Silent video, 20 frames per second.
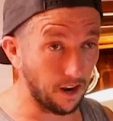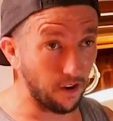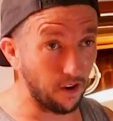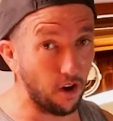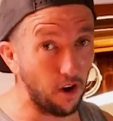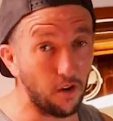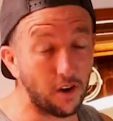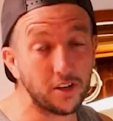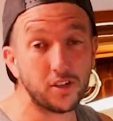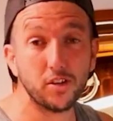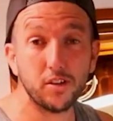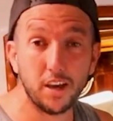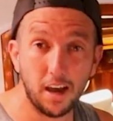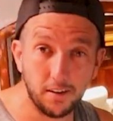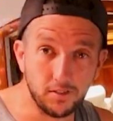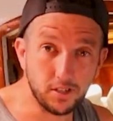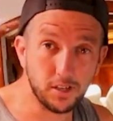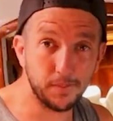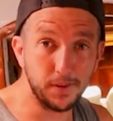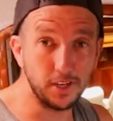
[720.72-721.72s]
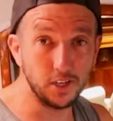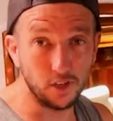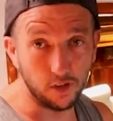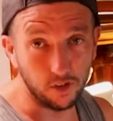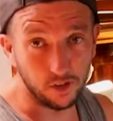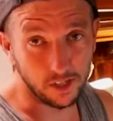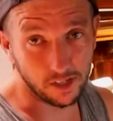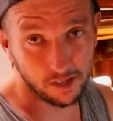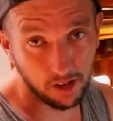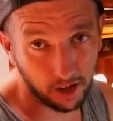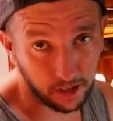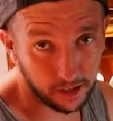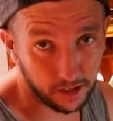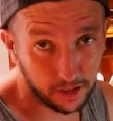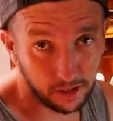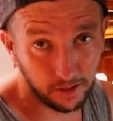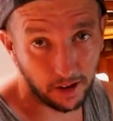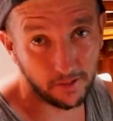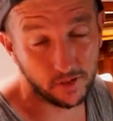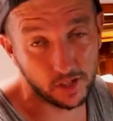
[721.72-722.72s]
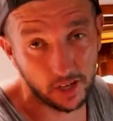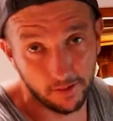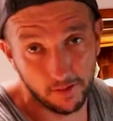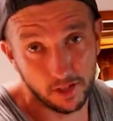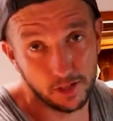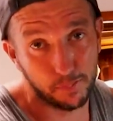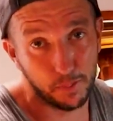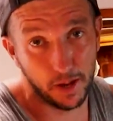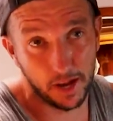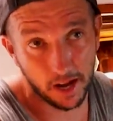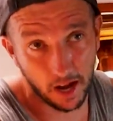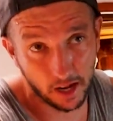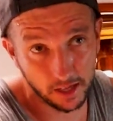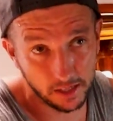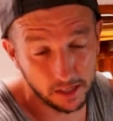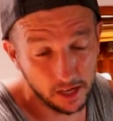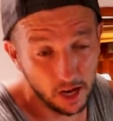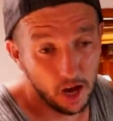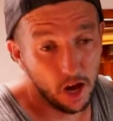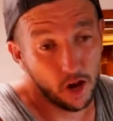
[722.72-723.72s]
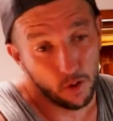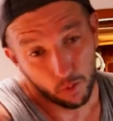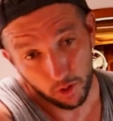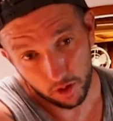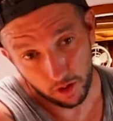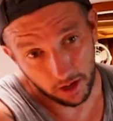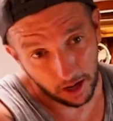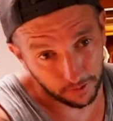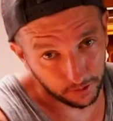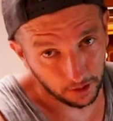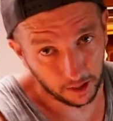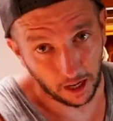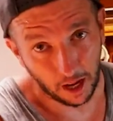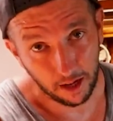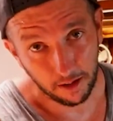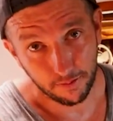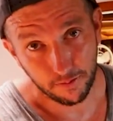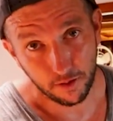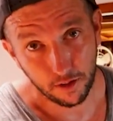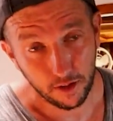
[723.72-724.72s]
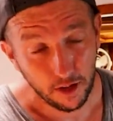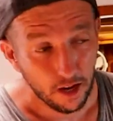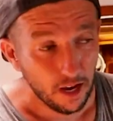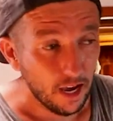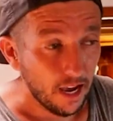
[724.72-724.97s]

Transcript: I know I do have too many toys. Like I do have 7 spear guns. We're going to have to colour a few.